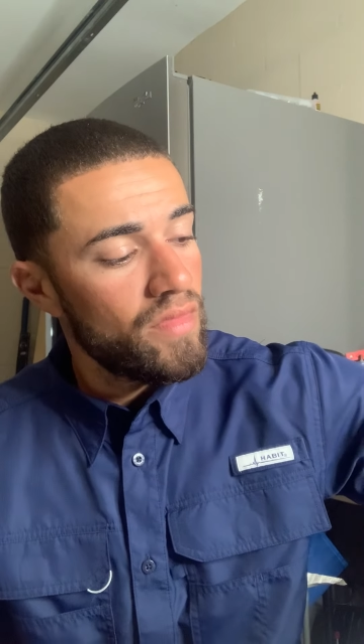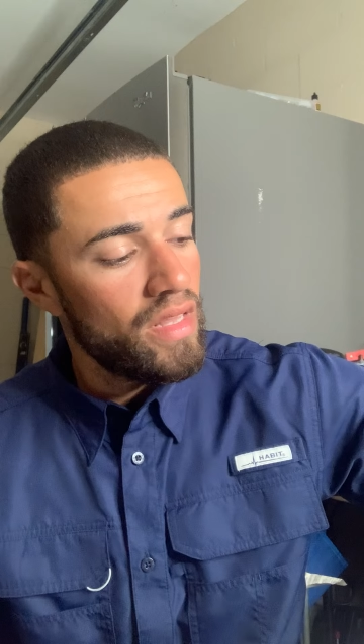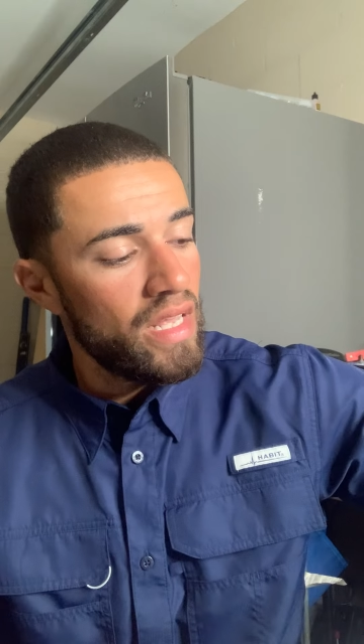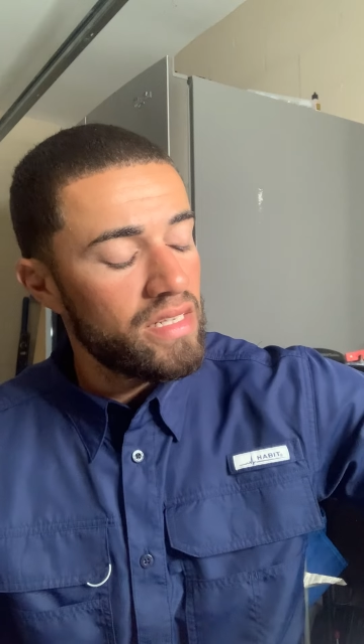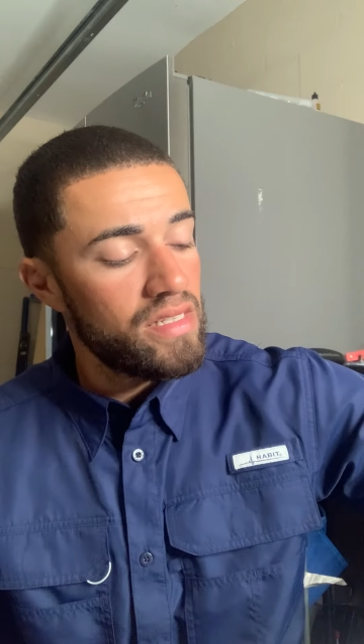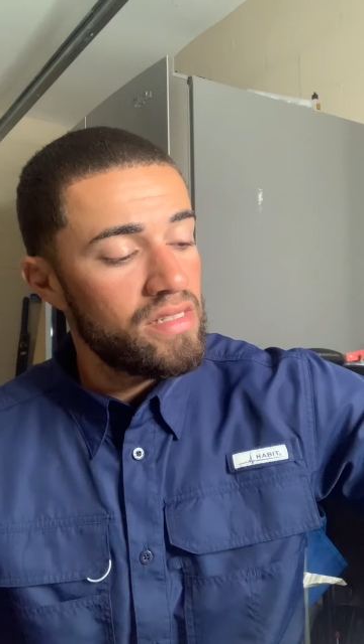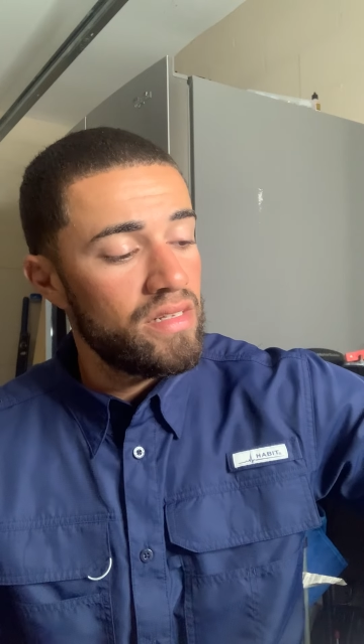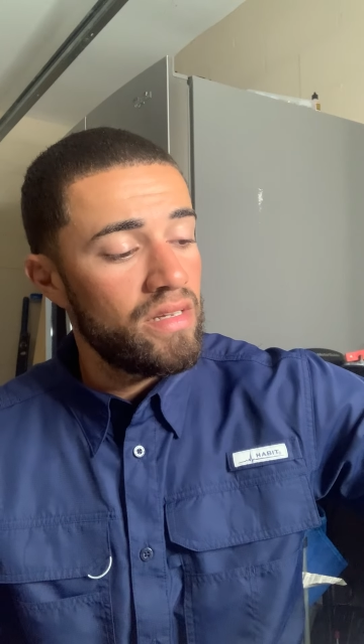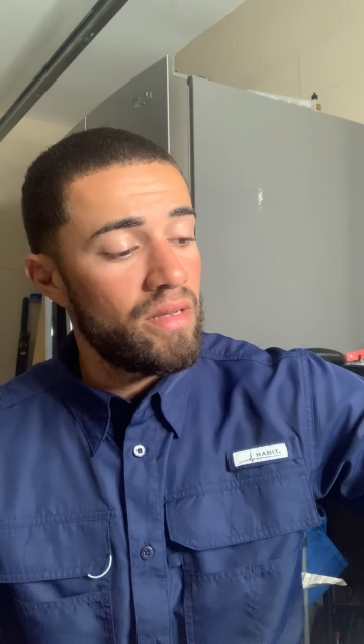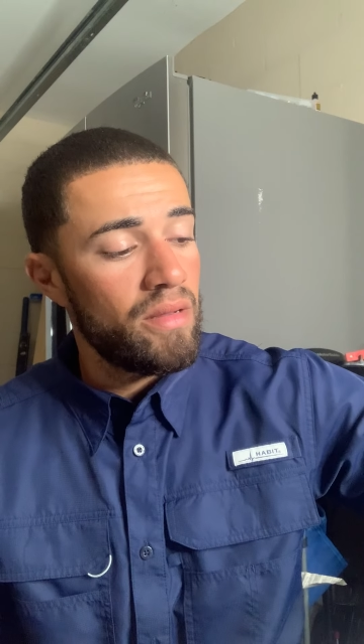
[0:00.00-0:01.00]
Next is
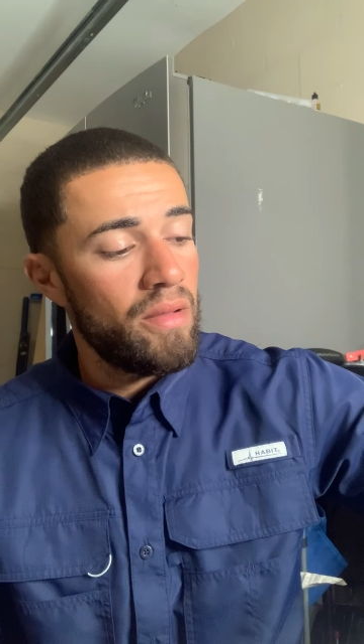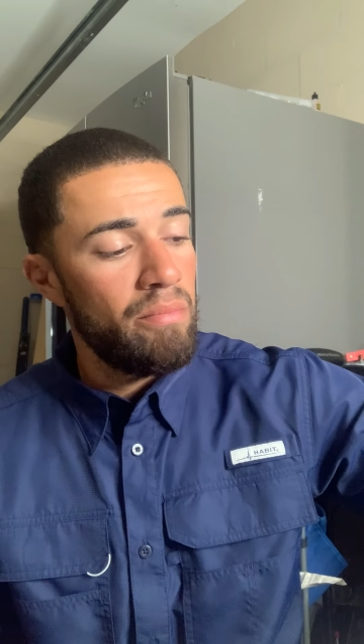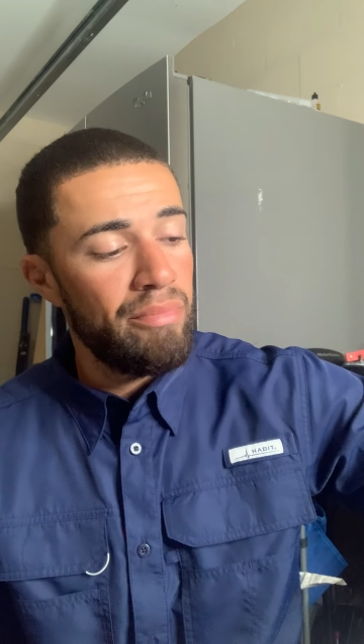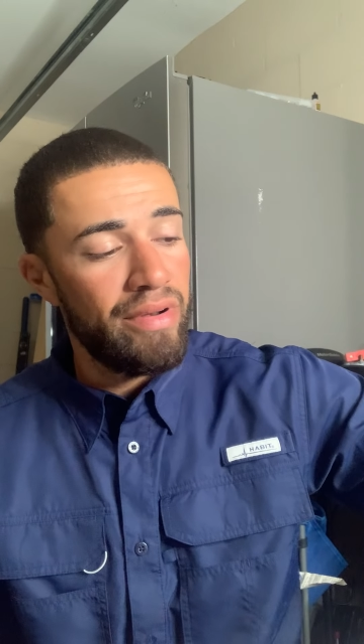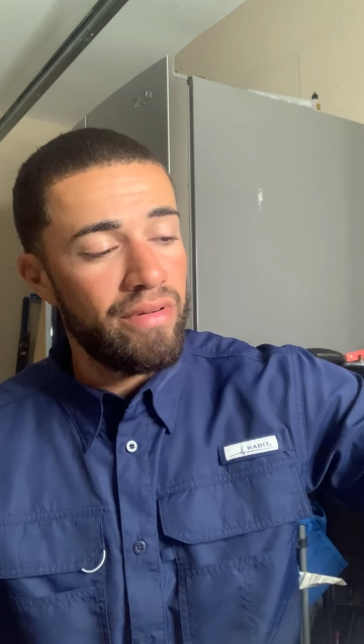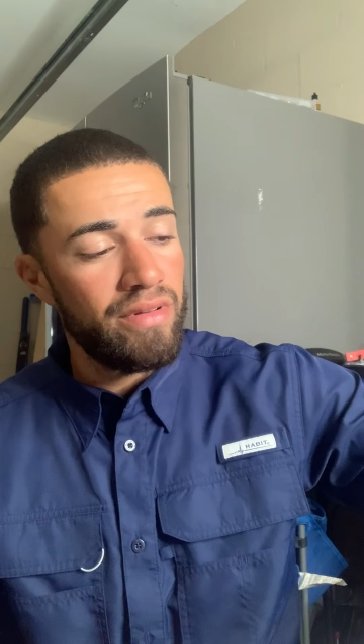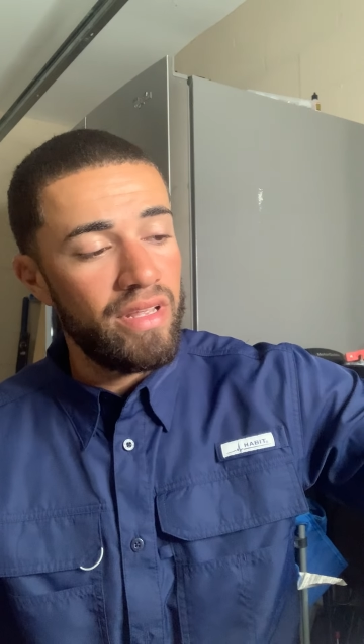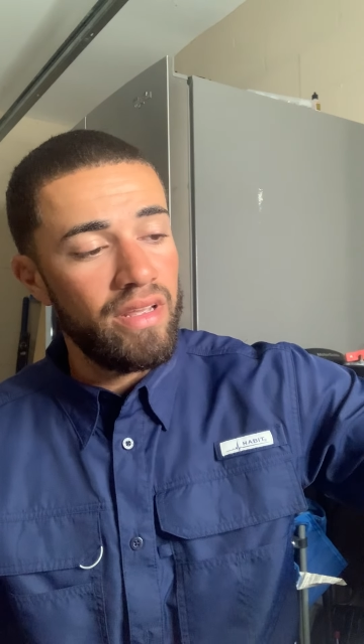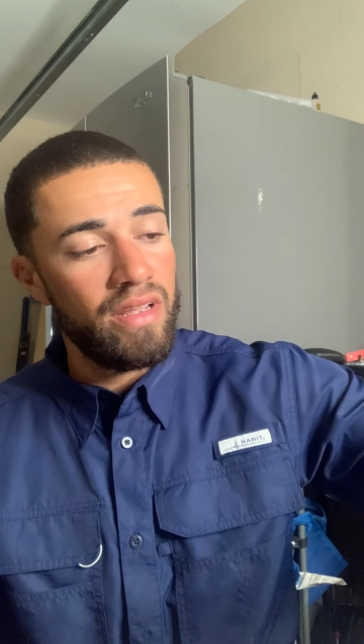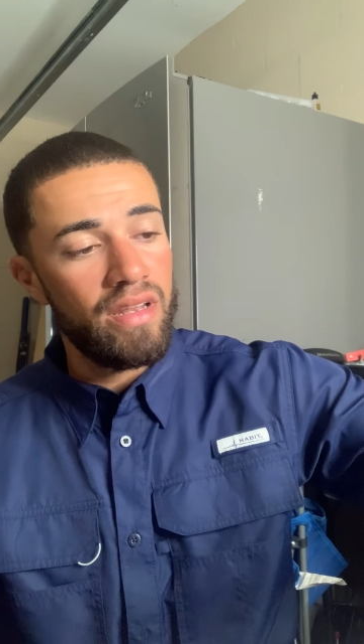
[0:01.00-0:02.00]
the
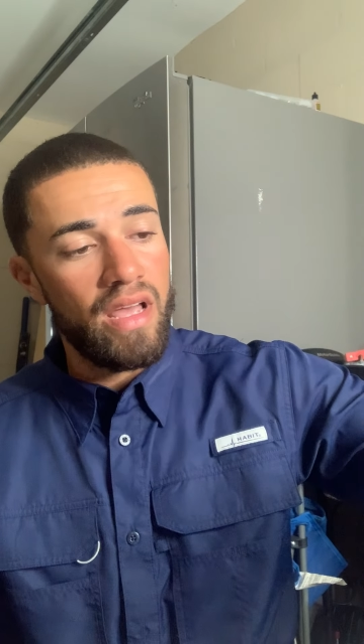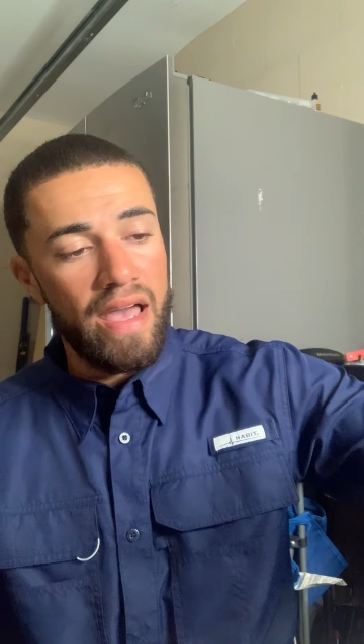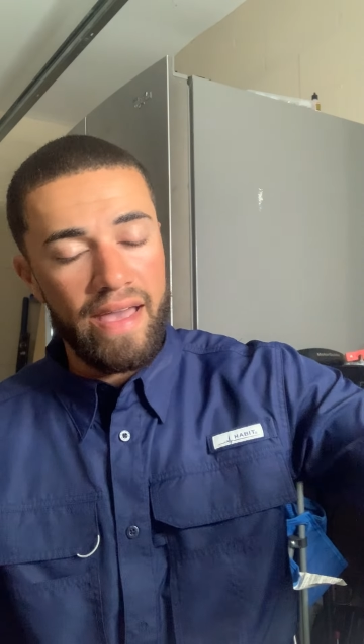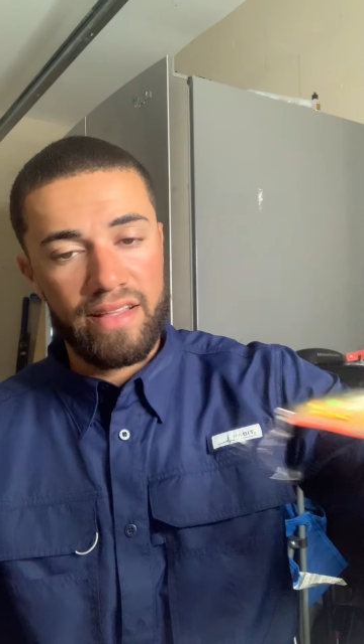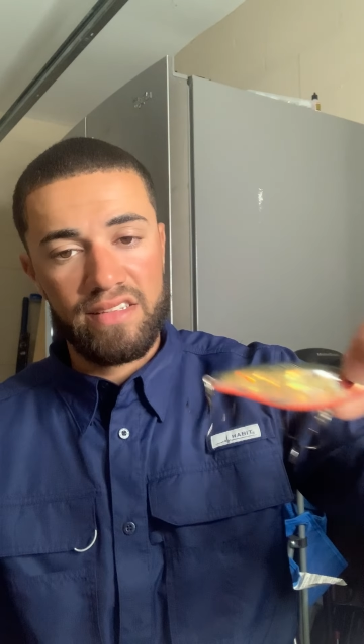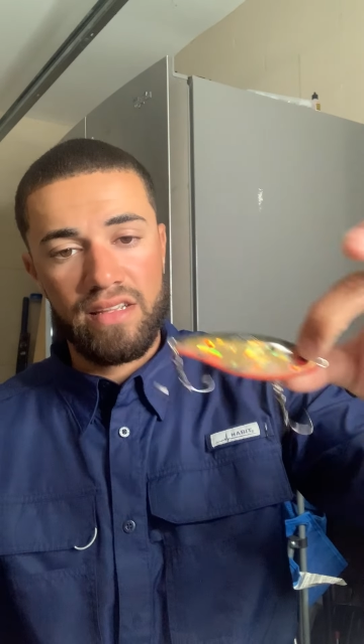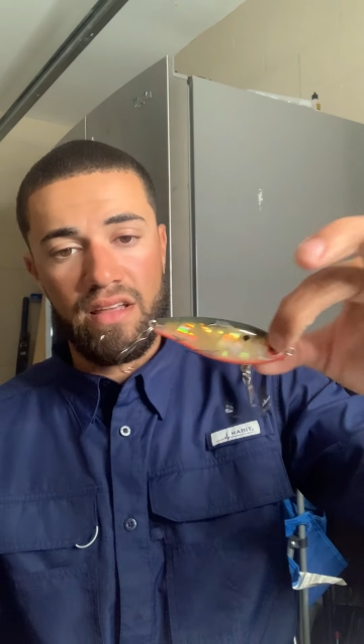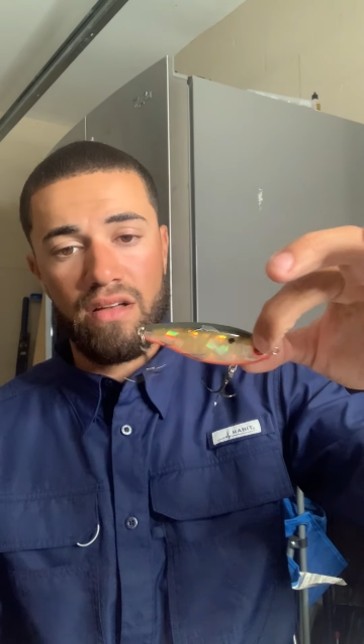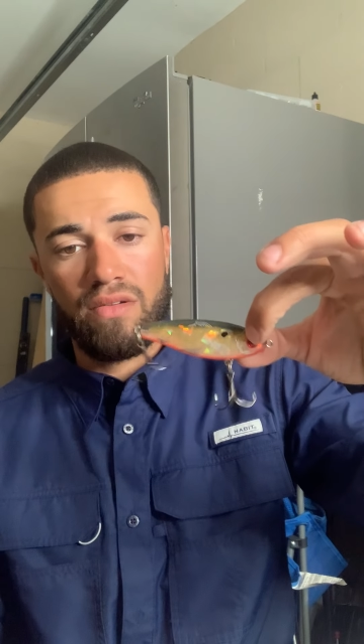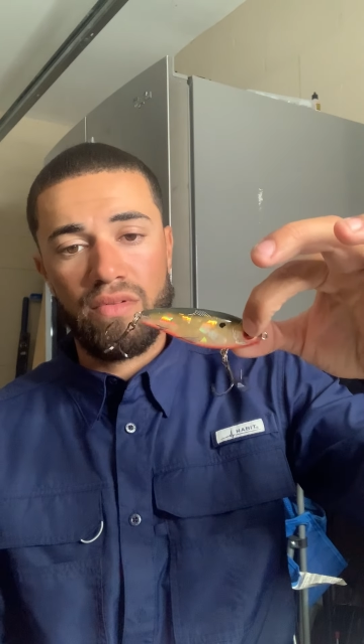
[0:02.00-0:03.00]
Mirrodine
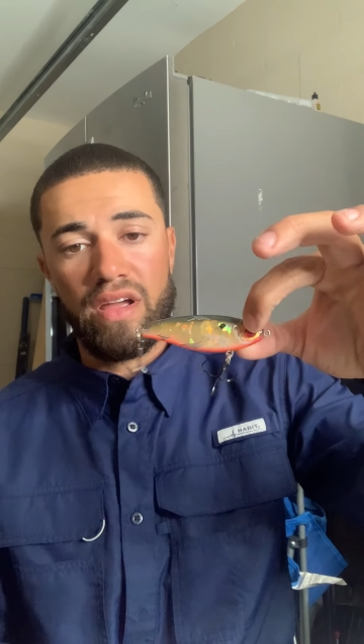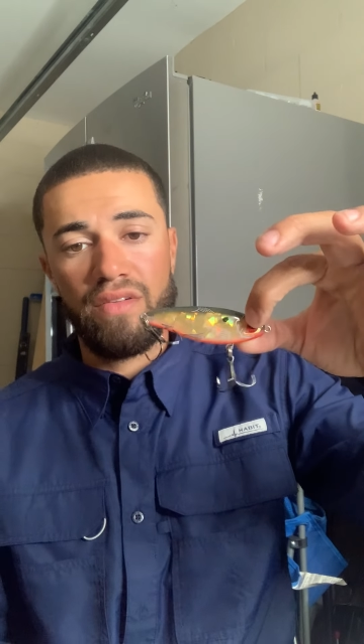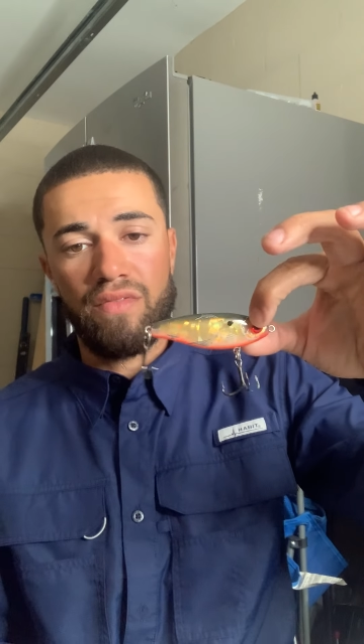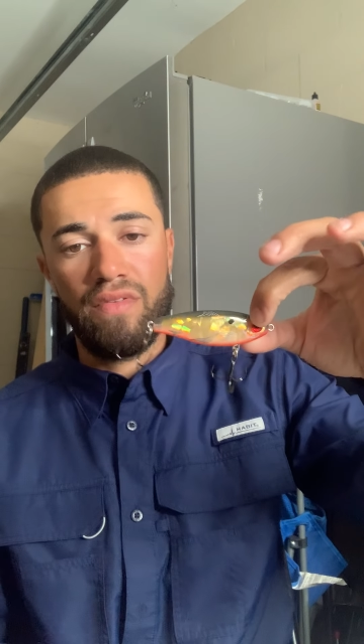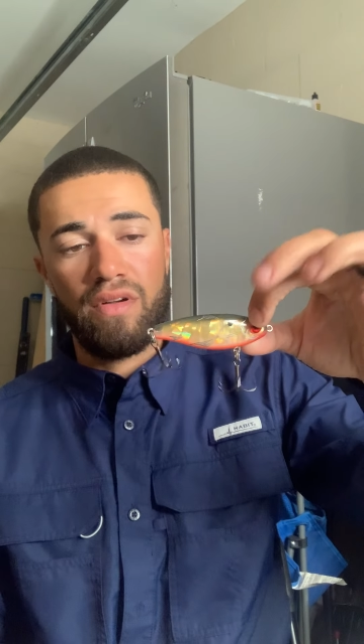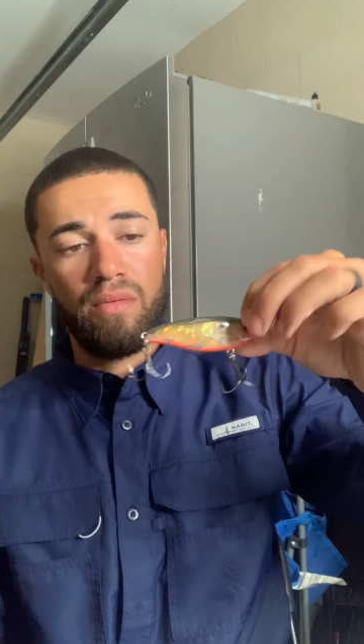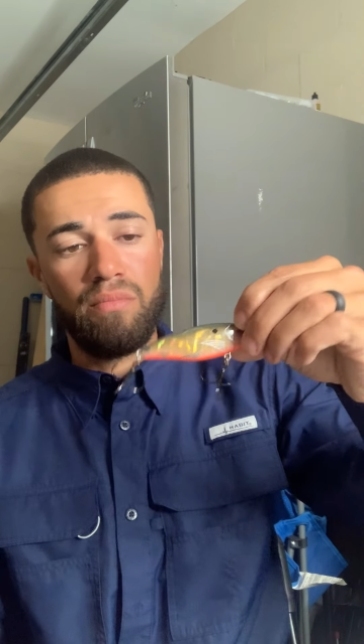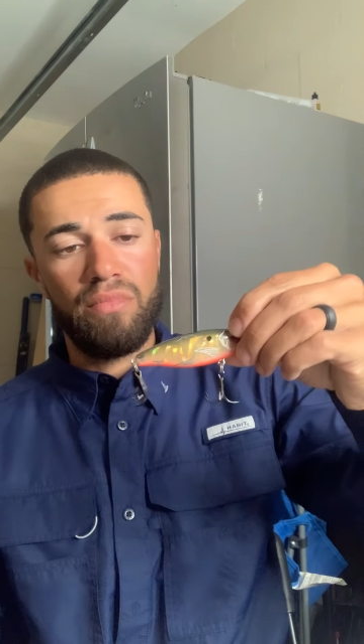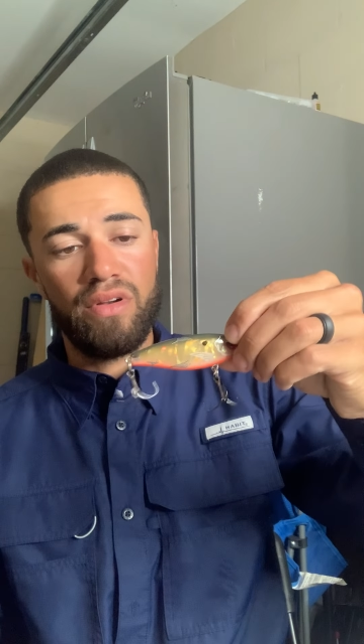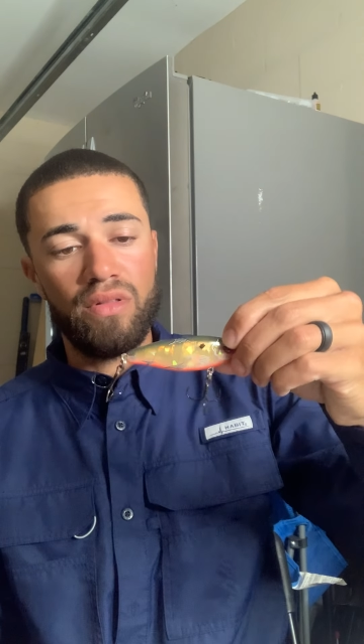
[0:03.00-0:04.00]
XL, right, from
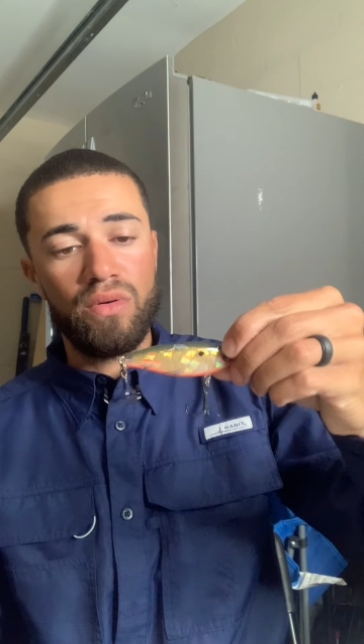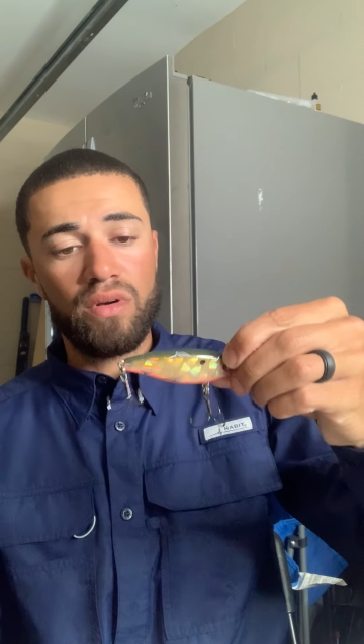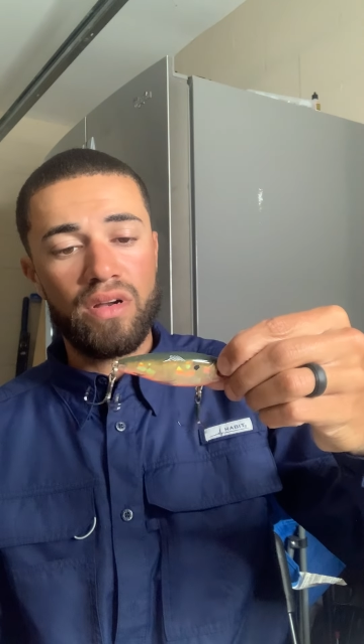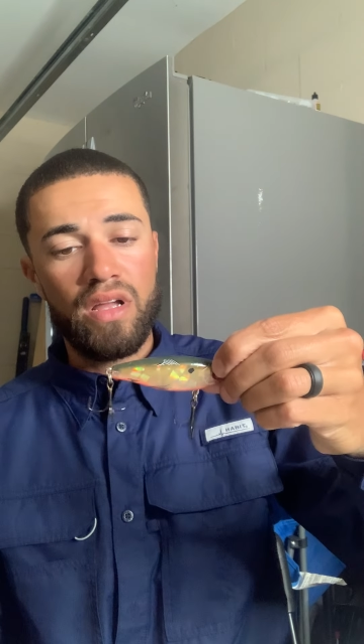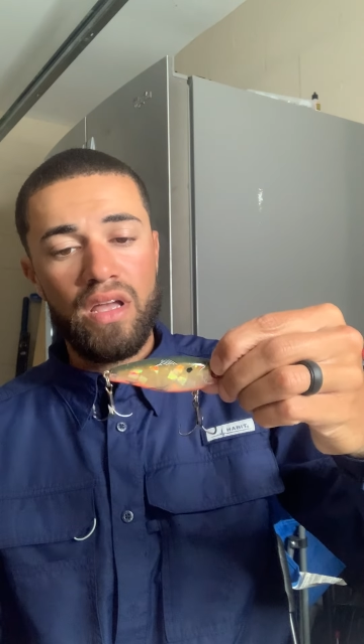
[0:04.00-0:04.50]
Mirror.